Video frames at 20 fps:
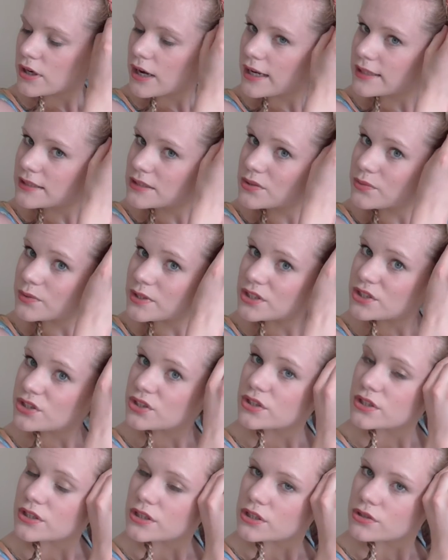Trying to
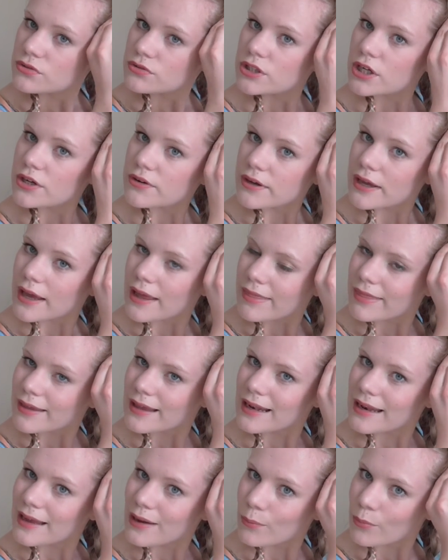ensure that you don't get
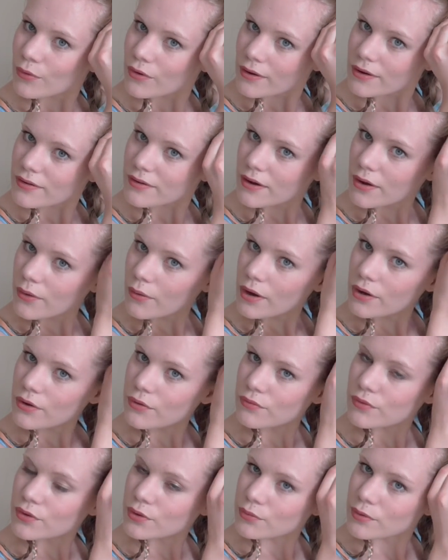the clip go
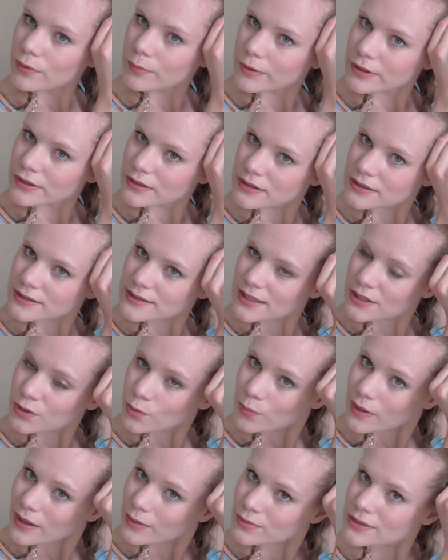over the ribbon, because then
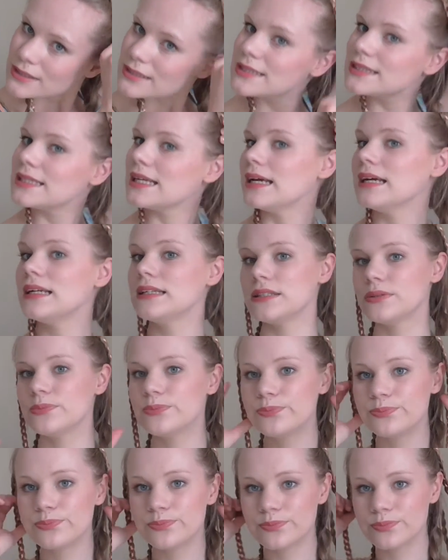you'll be able to see it.